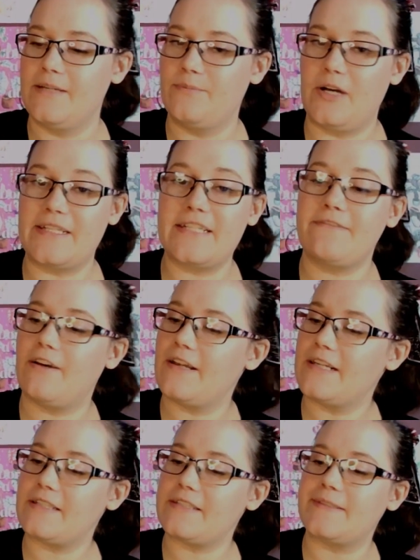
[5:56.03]
But I did
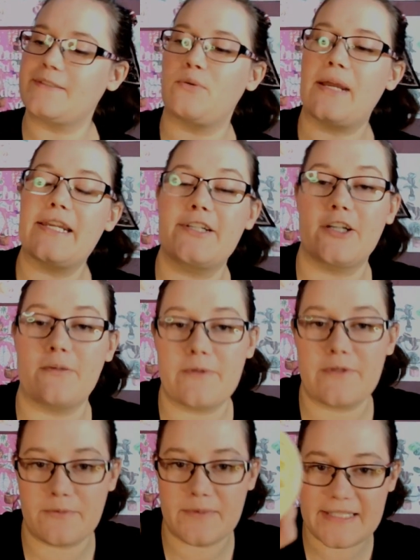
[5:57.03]
find a zero waste
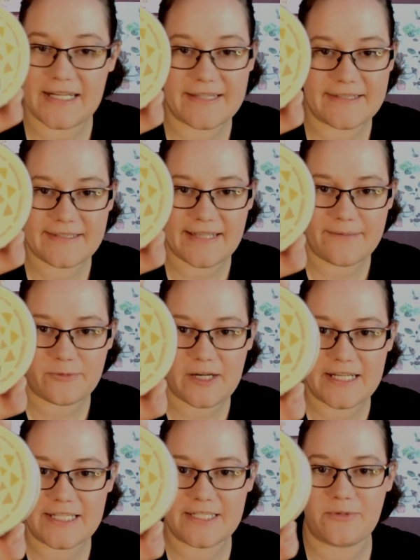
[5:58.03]
shop that was selling the same
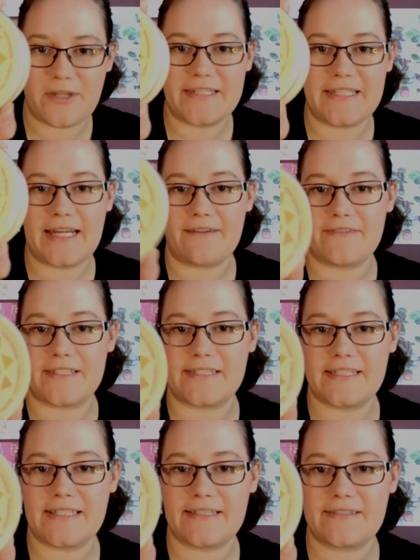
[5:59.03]
brand, but they didn't have the
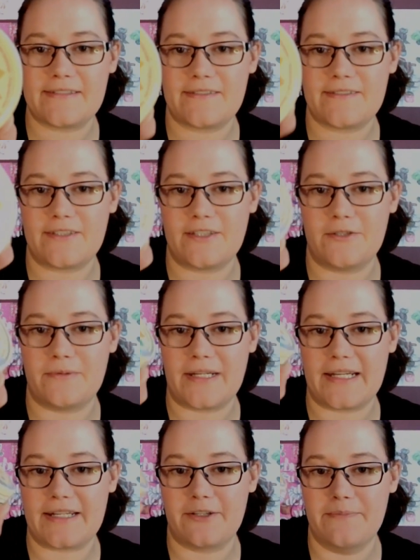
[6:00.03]
sticks, so
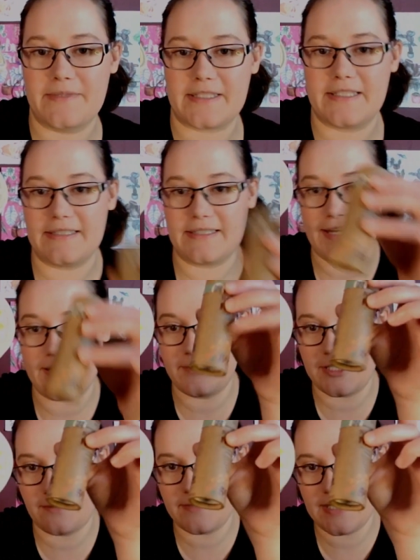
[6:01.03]
it comes in an
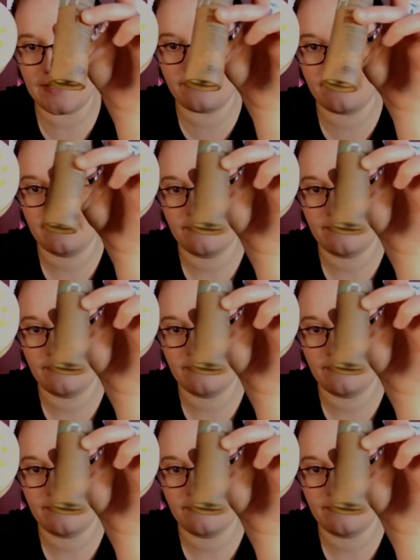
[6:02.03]
aluminium tin.